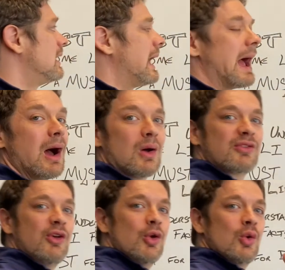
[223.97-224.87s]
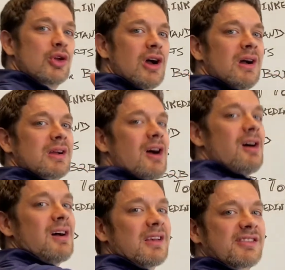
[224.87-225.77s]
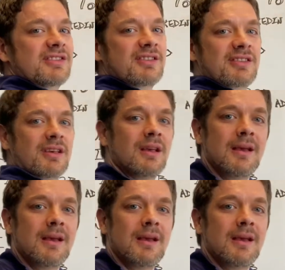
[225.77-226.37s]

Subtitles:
How to cut costs